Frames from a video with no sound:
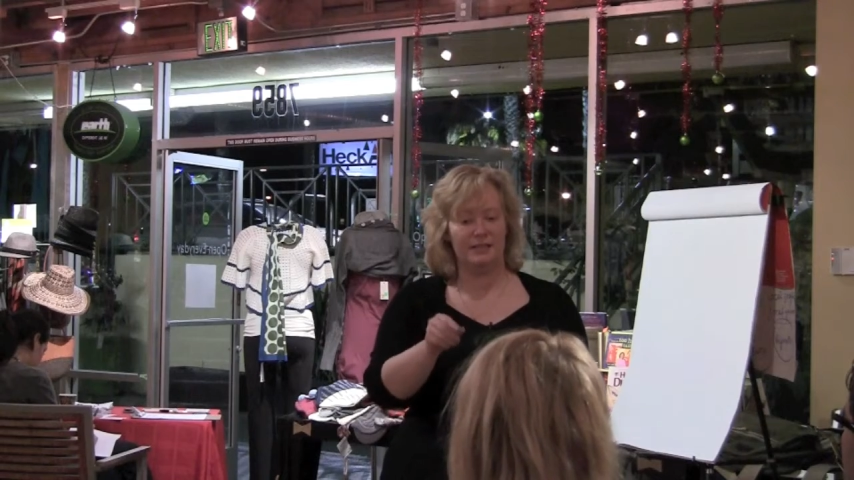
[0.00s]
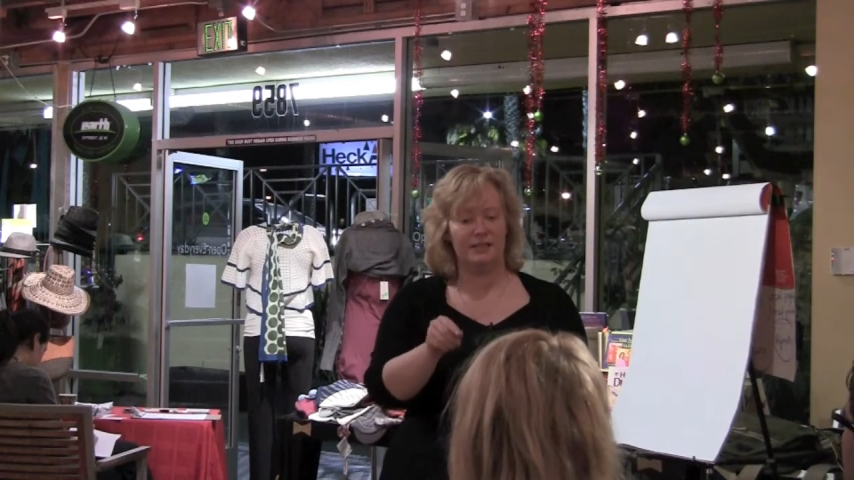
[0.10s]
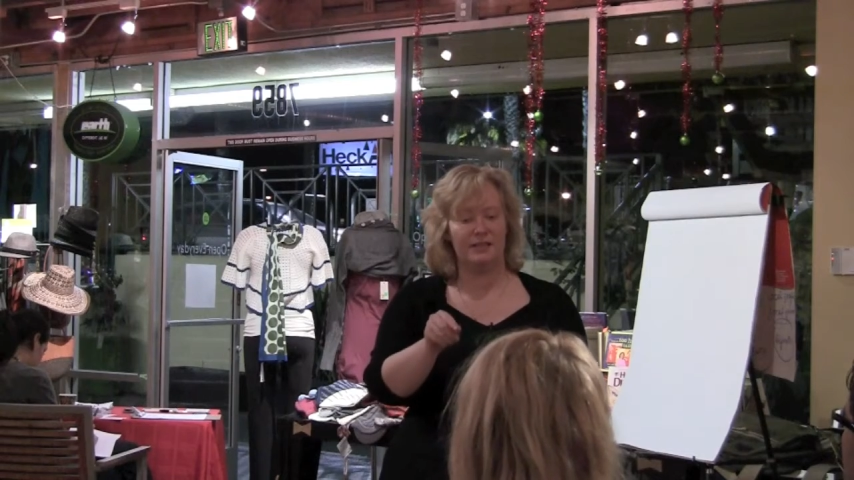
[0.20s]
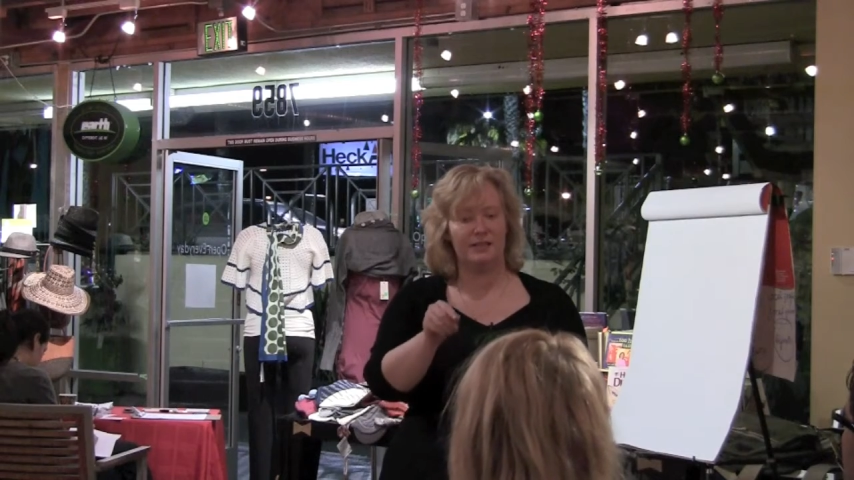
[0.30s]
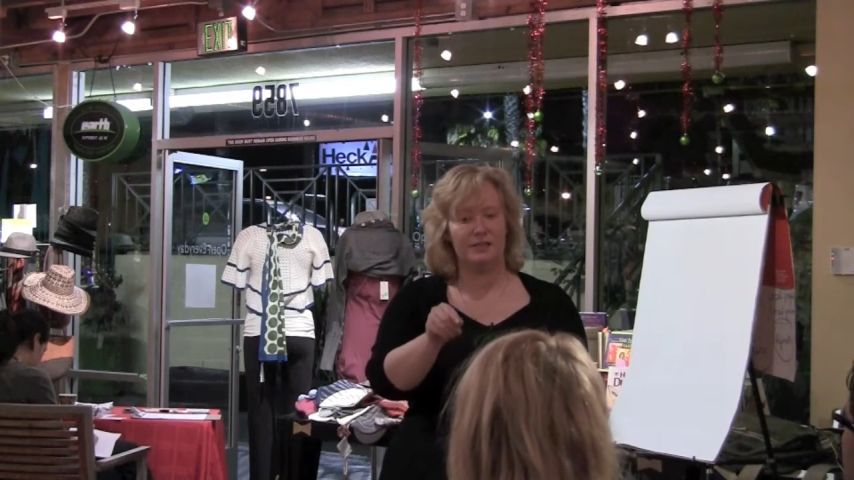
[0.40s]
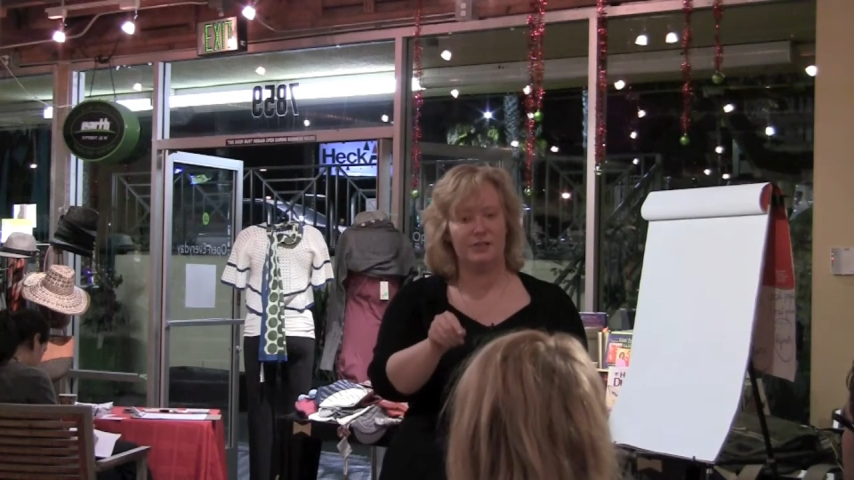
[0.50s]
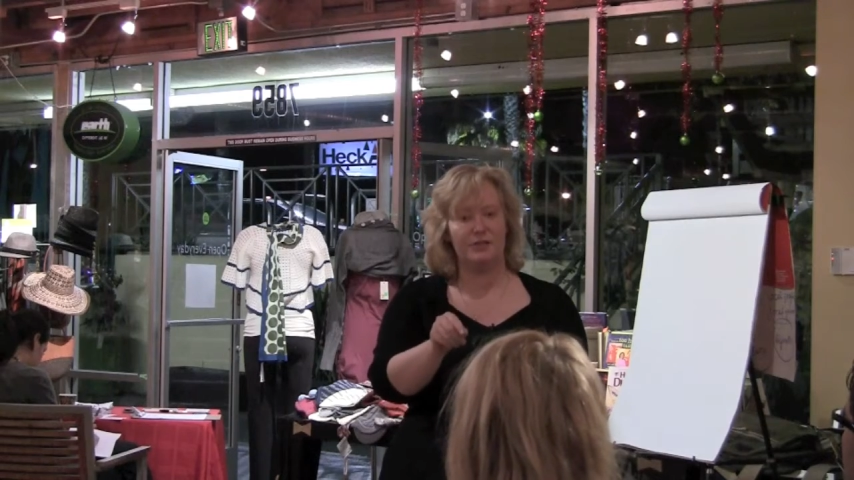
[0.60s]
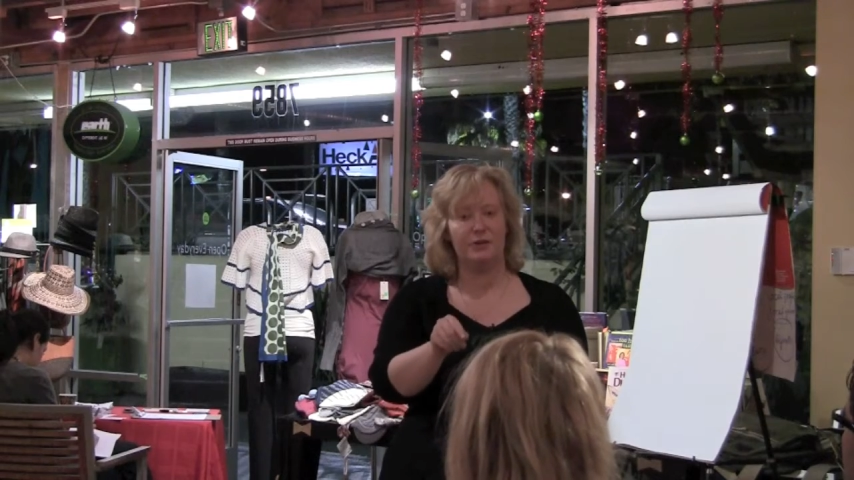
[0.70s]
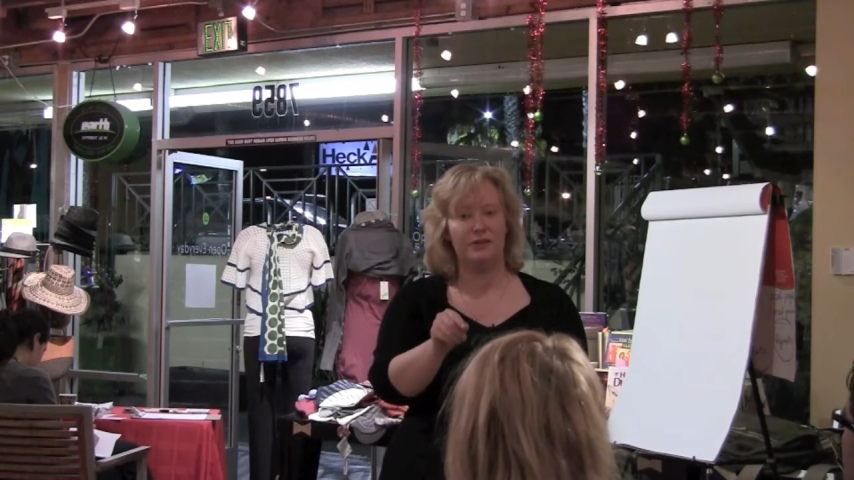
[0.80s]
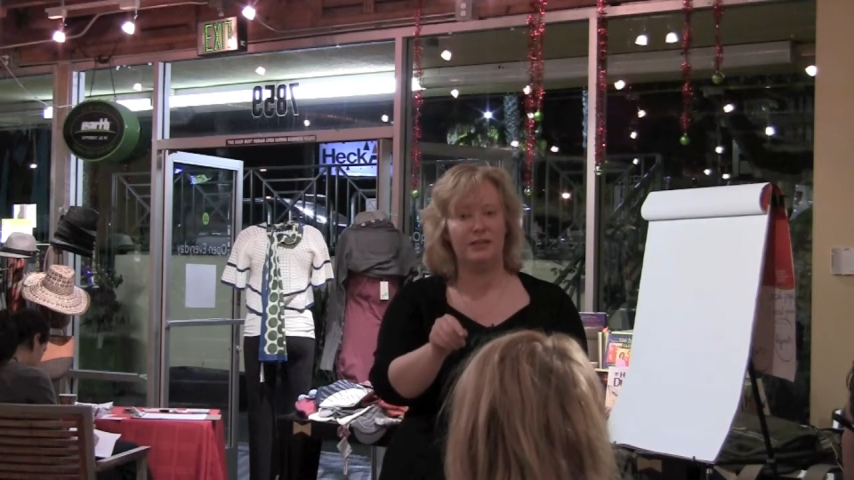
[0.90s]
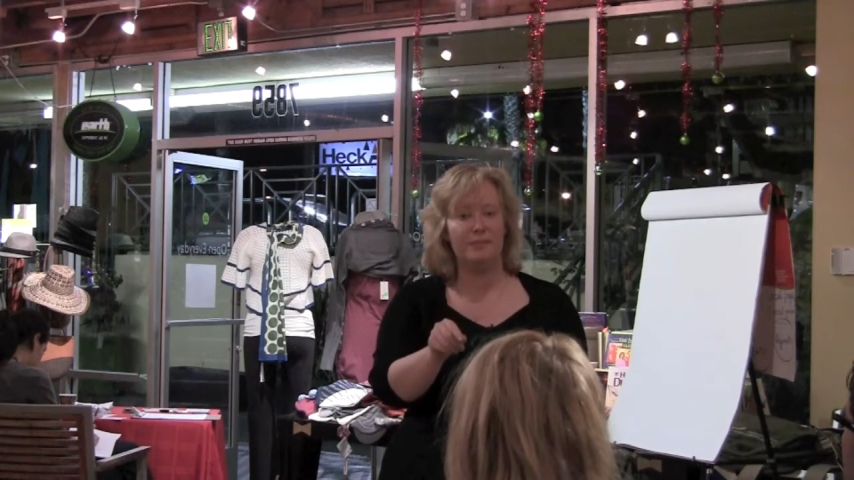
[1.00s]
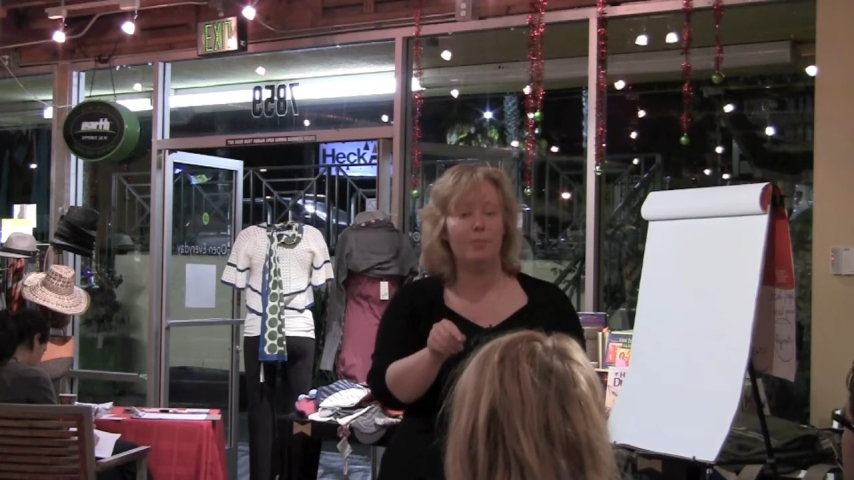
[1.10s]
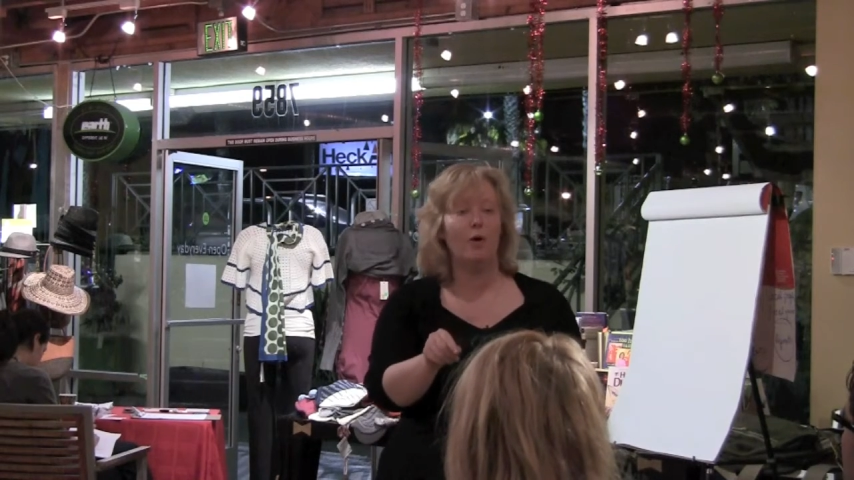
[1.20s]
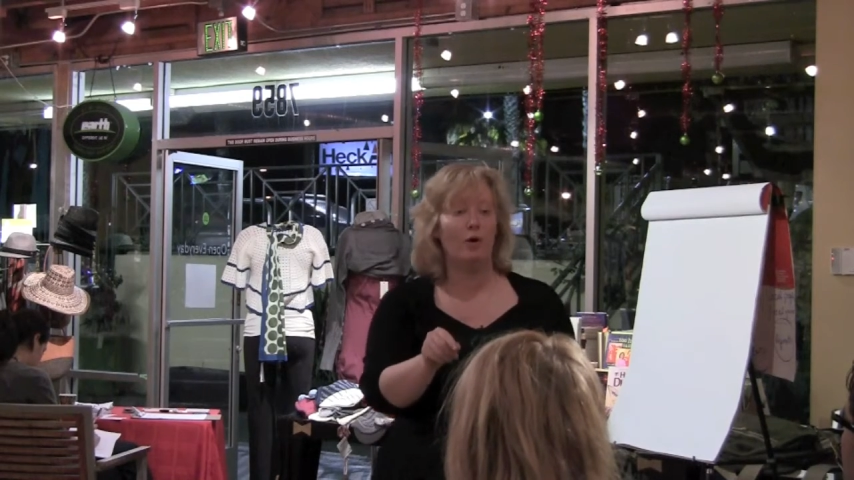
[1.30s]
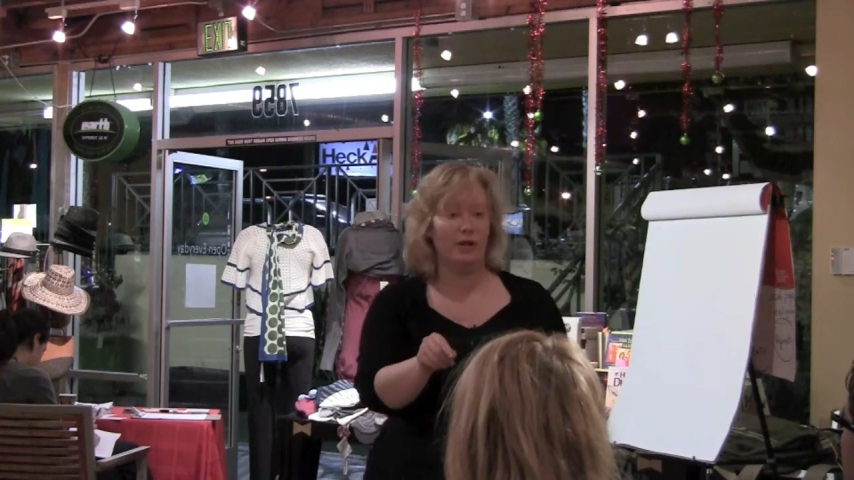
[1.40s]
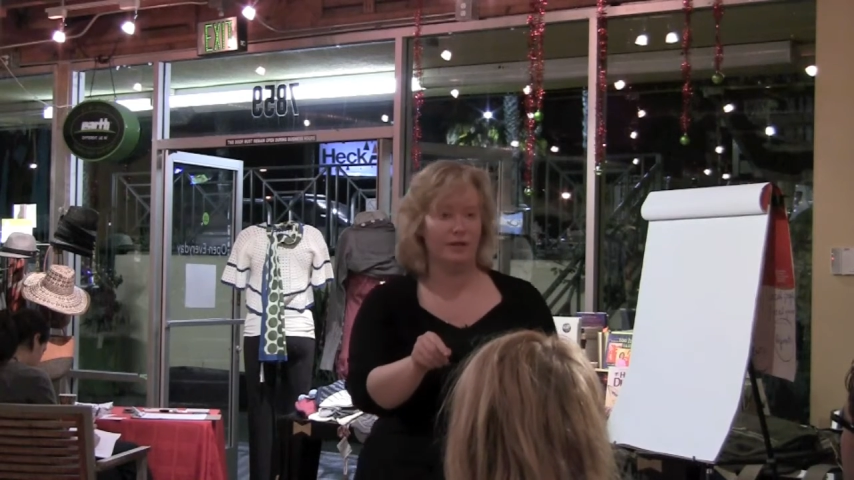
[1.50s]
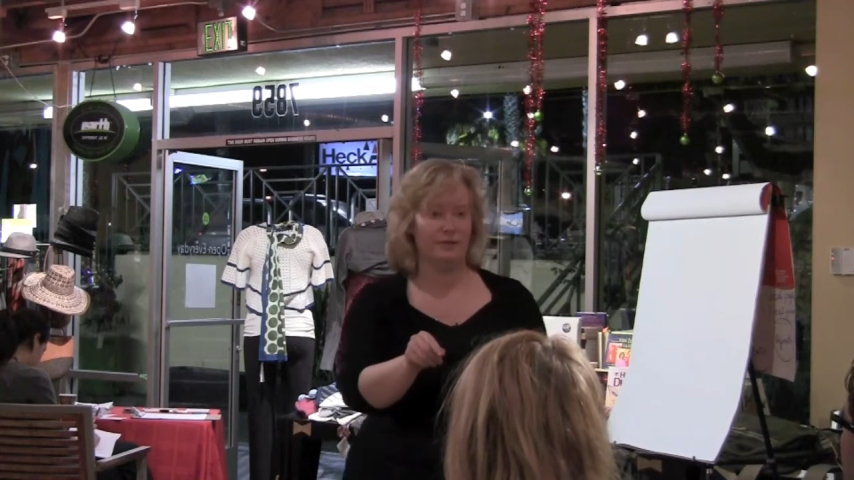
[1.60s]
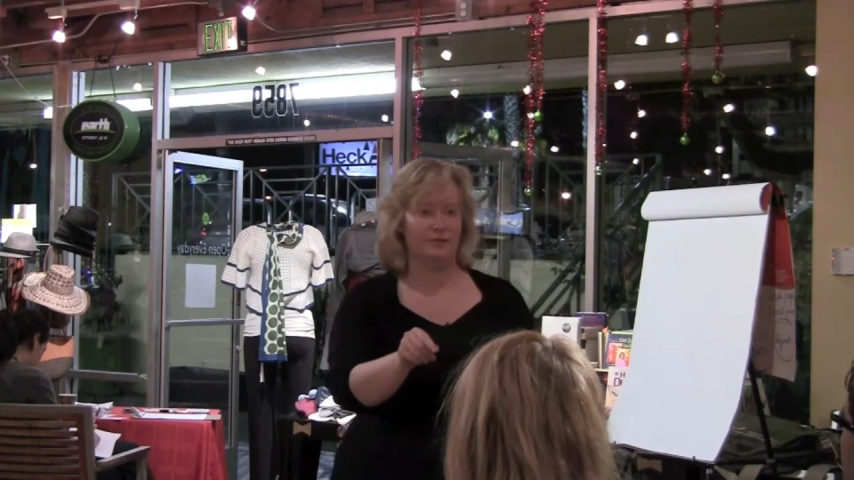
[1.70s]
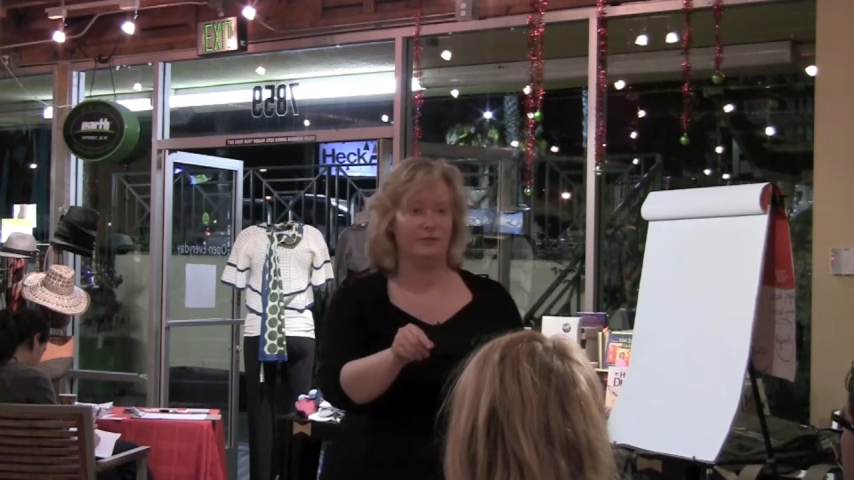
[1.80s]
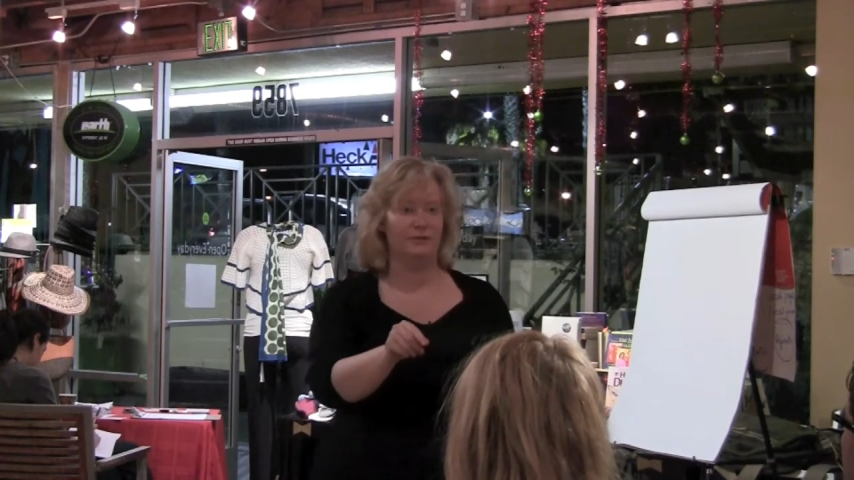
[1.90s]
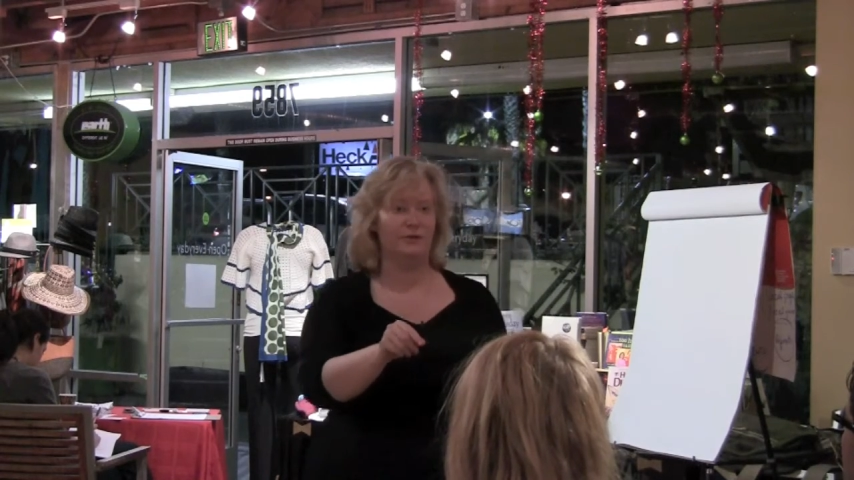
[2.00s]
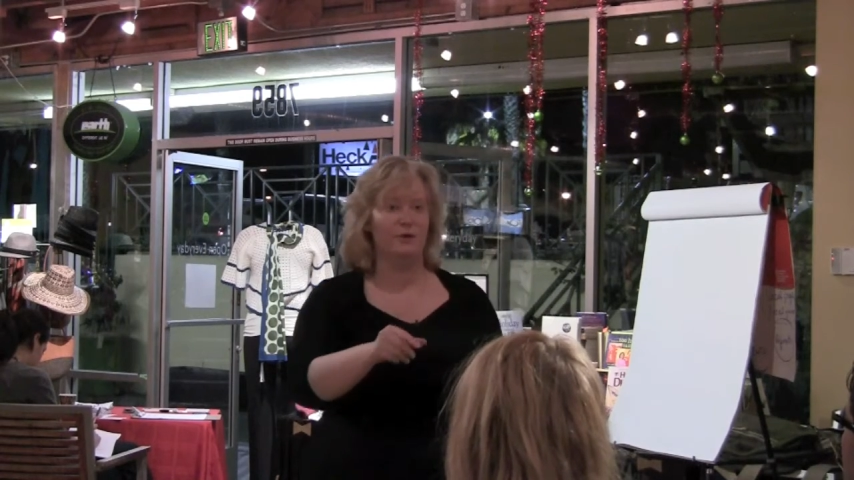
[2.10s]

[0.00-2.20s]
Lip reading: is your key point